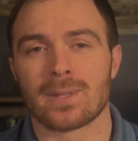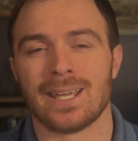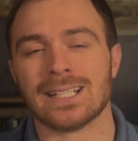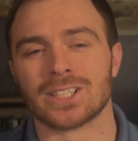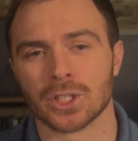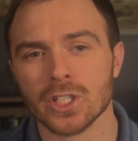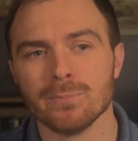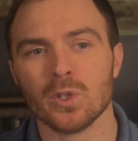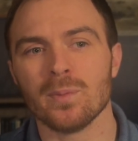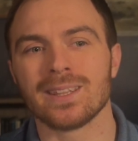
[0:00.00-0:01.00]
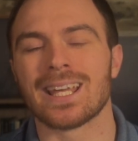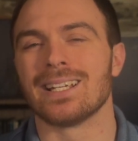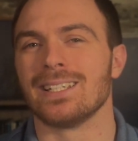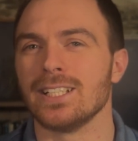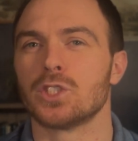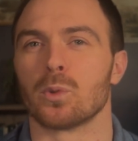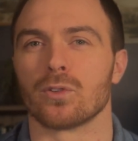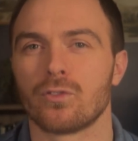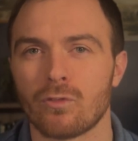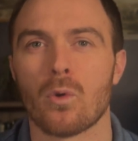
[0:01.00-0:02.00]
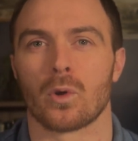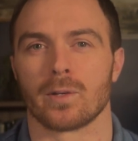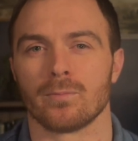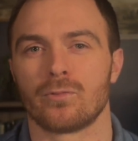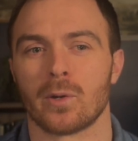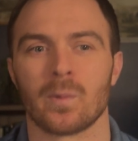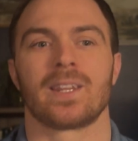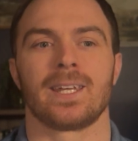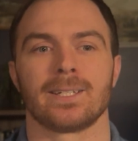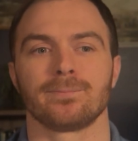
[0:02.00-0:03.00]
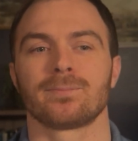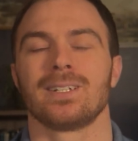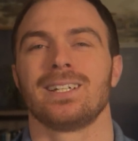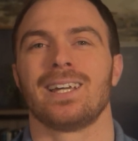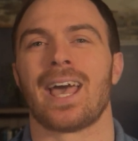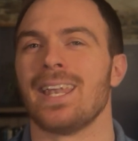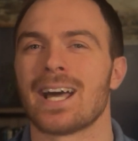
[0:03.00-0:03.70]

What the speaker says: And it's a good movement that needs reform from within and not